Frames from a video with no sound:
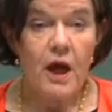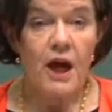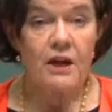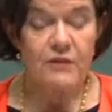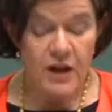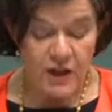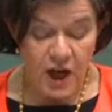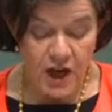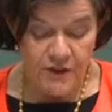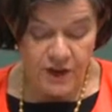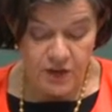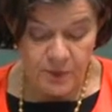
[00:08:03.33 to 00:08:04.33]
And
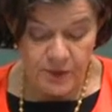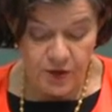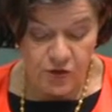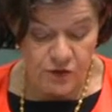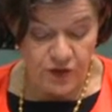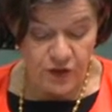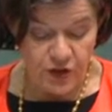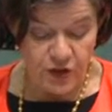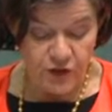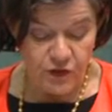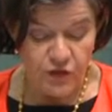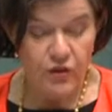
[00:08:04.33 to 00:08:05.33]
I've had the pleasure of visiting
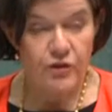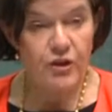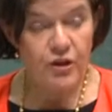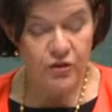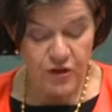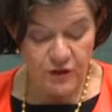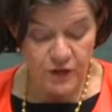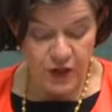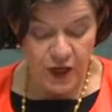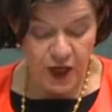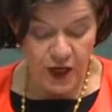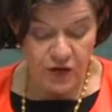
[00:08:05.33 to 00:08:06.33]
this facility on several
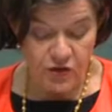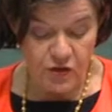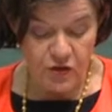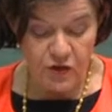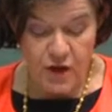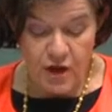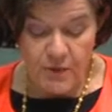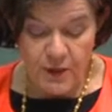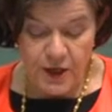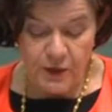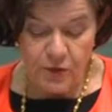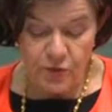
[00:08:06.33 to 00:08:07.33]
occasions,
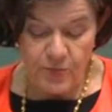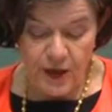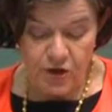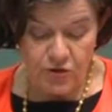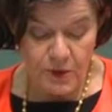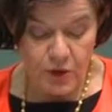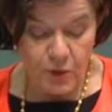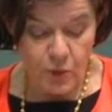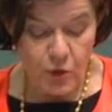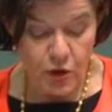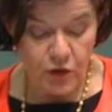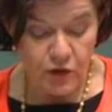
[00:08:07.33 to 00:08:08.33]
meeting with management and
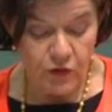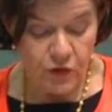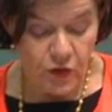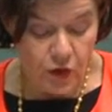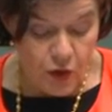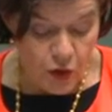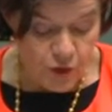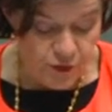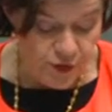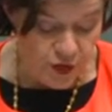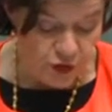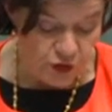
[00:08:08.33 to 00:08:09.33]
workers, all
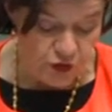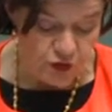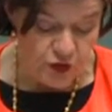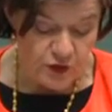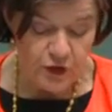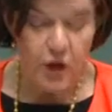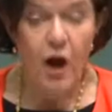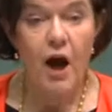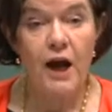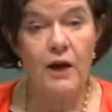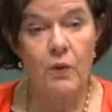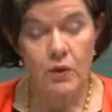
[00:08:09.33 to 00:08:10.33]
focused on delivering
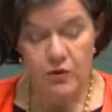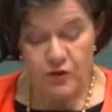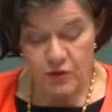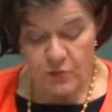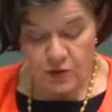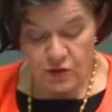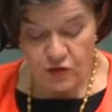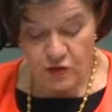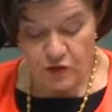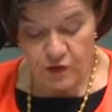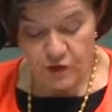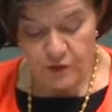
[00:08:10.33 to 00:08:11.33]
high-quality
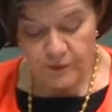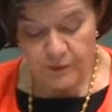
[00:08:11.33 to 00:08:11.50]
munitions.